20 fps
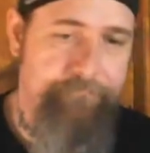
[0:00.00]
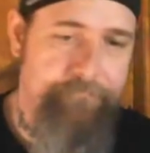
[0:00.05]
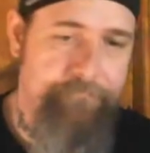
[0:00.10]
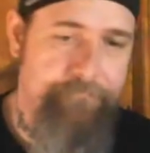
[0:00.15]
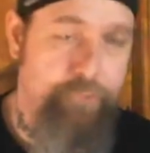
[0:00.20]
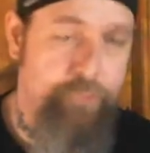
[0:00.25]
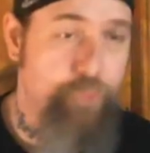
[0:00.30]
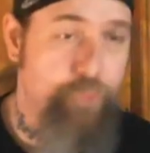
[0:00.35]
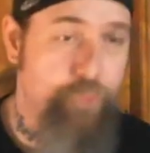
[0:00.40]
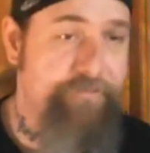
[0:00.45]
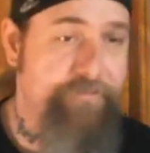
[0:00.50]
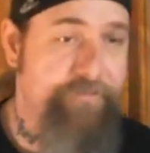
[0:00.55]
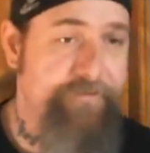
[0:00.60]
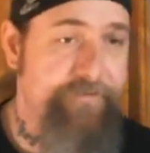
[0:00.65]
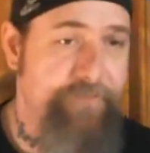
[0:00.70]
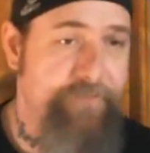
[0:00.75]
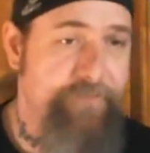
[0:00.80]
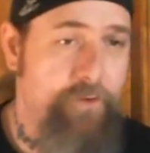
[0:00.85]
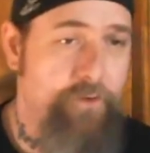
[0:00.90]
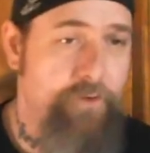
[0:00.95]
Bruce
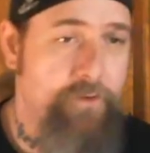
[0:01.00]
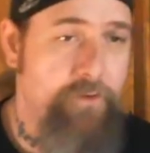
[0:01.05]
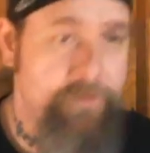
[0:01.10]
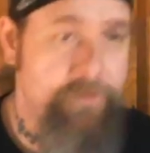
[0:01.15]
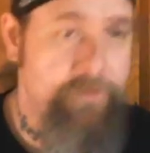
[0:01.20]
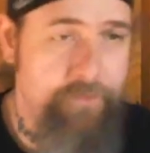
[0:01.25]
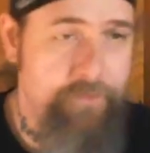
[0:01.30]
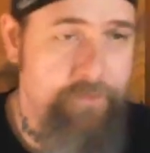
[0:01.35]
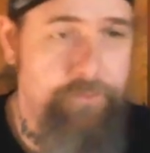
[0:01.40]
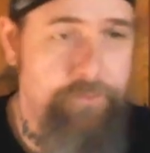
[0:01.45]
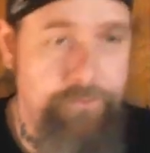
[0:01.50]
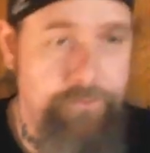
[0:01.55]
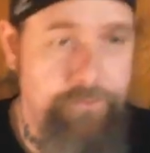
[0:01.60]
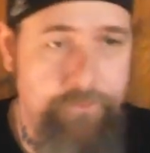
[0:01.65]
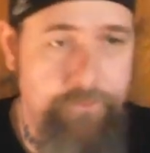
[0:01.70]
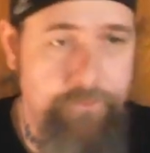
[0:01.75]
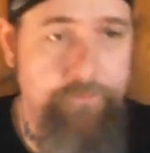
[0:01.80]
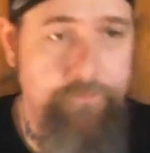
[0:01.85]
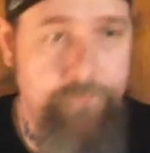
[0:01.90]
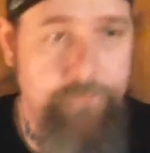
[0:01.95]
Sees All here on
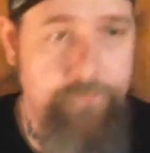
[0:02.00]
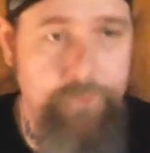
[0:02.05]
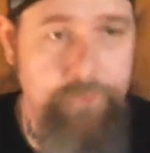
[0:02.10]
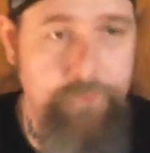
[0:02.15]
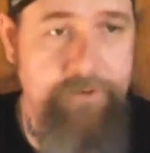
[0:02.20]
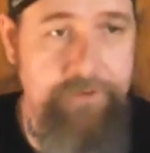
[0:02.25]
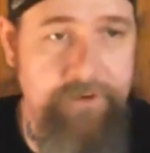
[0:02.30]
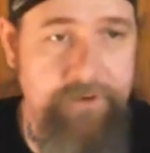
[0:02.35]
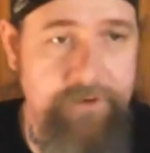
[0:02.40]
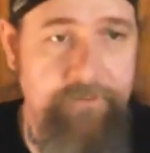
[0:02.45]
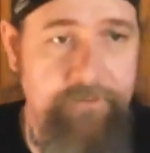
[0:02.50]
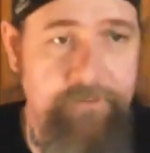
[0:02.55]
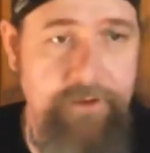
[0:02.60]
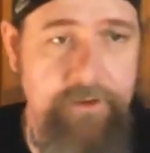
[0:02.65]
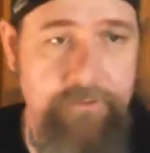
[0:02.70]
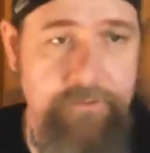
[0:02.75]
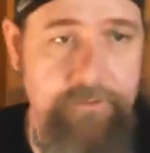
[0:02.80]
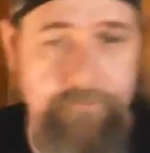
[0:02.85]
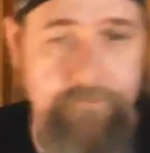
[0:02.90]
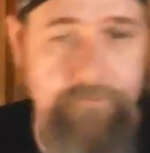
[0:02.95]
YouTube. Go check him
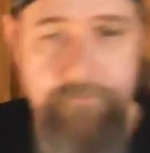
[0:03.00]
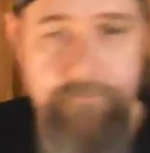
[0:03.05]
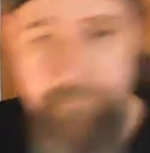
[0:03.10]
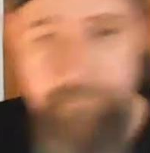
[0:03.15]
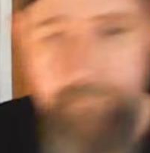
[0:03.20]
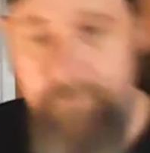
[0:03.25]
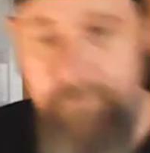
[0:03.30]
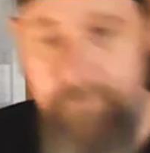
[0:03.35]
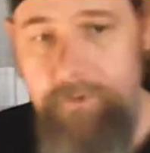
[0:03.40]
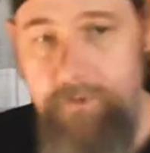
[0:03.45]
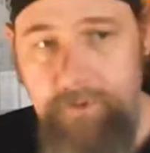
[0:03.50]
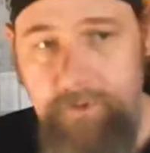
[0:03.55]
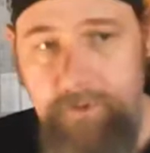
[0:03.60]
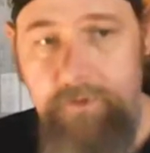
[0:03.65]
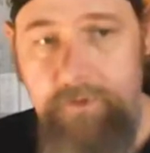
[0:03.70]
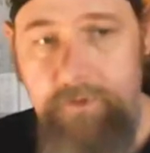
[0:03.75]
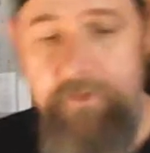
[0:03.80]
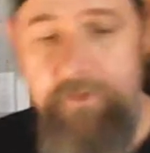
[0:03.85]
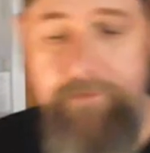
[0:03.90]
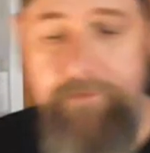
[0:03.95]
out.
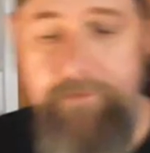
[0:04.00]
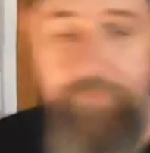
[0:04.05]
He'll keep